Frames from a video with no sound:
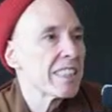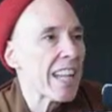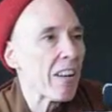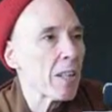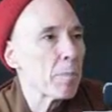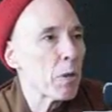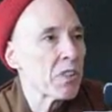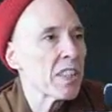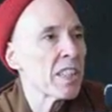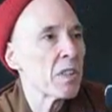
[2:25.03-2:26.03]

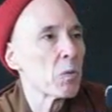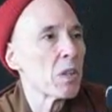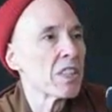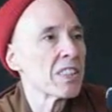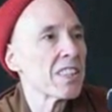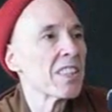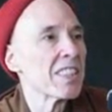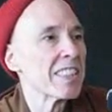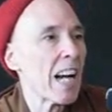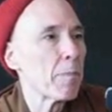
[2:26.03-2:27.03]
Sariputta was the
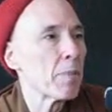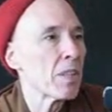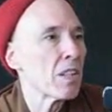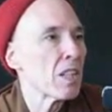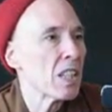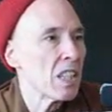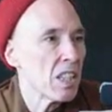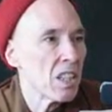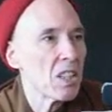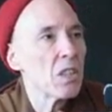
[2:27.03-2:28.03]
disciple
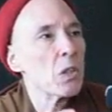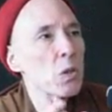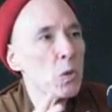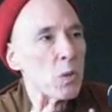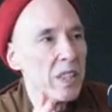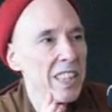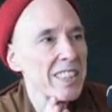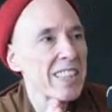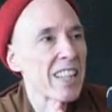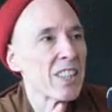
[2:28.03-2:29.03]
who
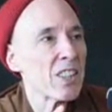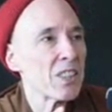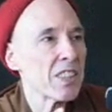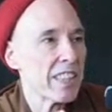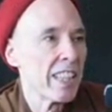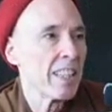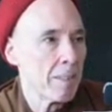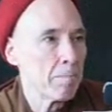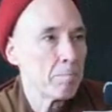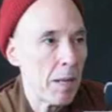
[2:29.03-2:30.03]
excelled
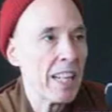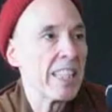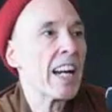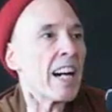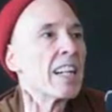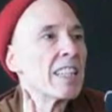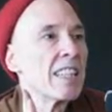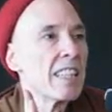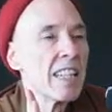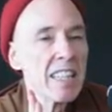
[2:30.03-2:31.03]
in panya,
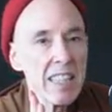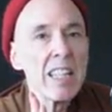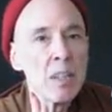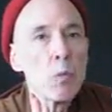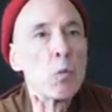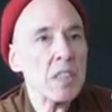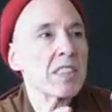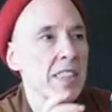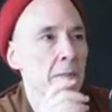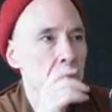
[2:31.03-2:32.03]
in
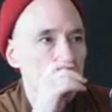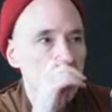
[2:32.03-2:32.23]
wisdom.